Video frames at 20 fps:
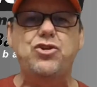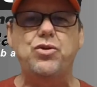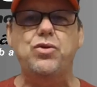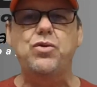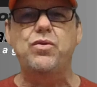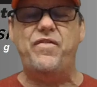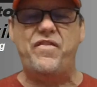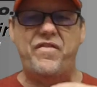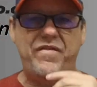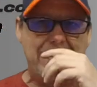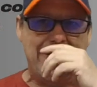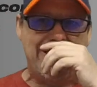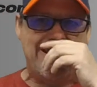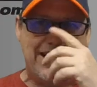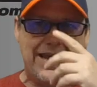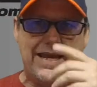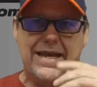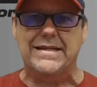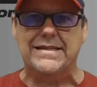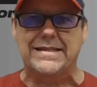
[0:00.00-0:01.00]
to fit
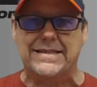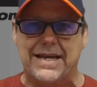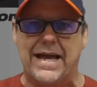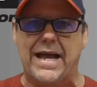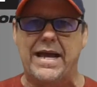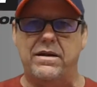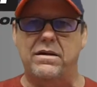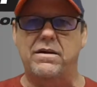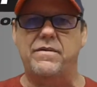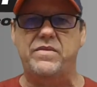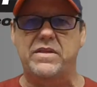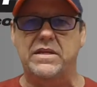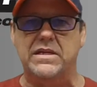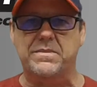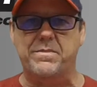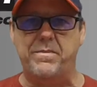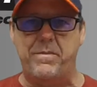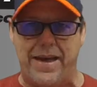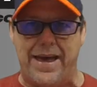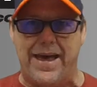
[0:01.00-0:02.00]
inside of
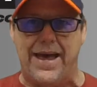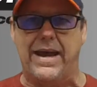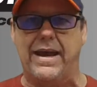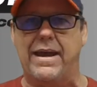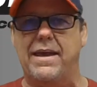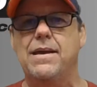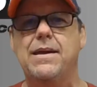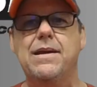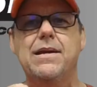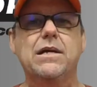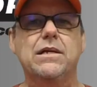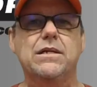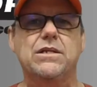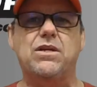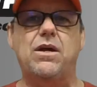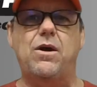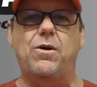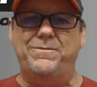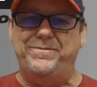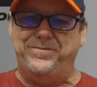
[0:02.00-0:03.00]
this bag.
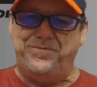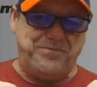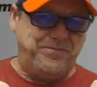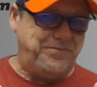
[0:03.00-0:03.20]
So